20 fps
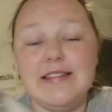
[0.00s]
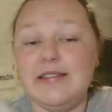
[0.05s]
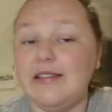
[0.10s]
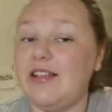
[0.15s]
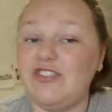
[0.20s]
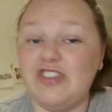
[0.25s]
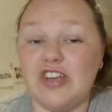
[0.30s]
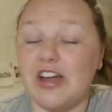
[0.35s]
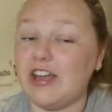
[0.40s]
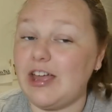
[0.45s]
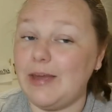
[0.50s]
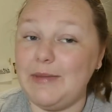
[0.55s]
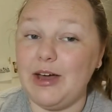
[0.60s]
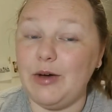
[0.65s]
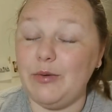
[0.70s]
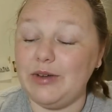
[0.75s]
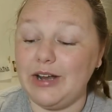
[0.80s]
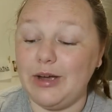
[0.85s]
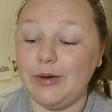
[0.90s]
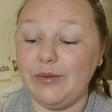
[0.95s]
This chart came
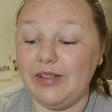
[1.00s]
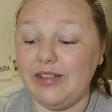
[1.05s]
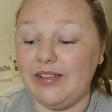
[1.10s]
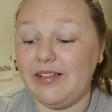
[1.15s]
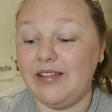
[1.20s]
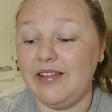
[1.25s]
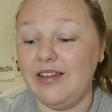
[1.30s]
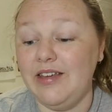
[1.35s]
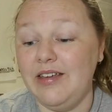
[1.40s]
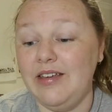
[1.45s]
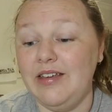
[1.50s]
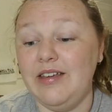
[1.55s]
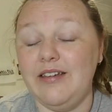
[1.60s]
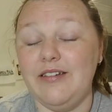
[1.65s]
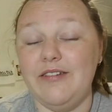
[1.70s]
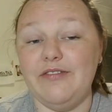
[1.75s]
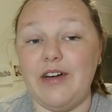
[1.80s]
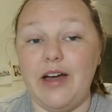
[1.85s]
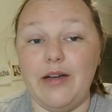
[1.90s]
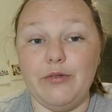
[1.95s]
out when I was
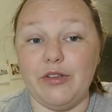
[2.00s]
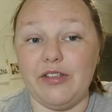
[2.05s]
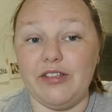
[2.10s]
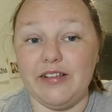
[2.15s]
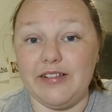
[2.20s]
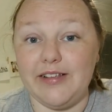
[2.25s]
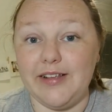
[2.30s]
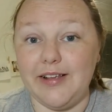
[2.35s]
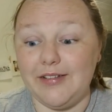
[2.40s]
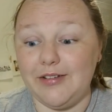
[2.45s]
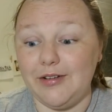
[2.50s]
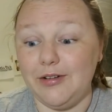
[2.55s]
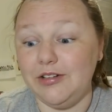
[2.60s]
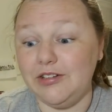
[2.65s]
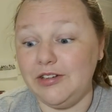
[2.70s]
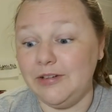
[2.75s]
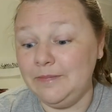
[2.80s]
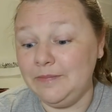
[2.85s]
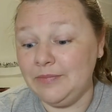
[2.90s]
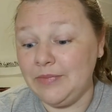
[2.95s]
five or six years
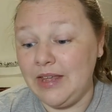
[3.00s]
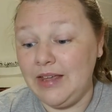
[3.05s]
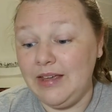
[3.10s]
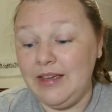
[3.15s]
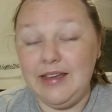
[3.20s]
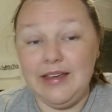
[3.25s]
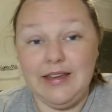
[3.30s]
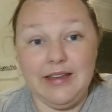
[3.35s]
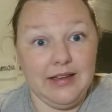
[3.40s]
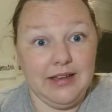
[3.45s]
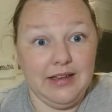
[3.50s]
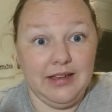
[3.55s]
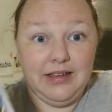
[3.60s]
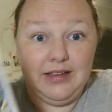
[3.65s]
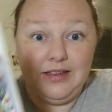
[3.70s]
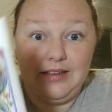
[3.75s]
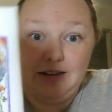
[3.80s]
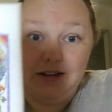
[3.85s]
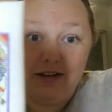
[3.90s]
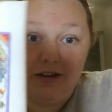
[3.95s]
old
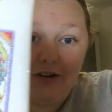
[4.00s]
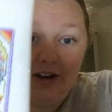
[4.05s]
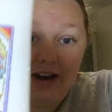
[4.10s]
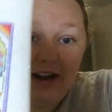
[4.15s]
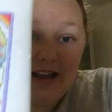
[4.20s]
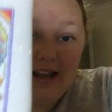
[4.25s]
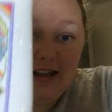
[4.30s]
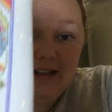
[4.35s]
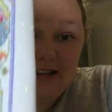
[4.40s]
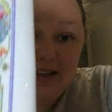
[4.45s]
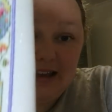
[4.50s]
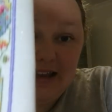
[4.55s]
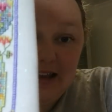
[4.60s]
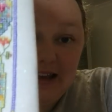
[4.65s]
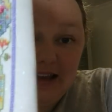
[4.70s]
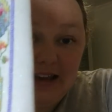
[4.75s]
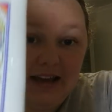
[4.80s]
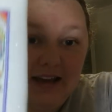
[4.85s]
crazy.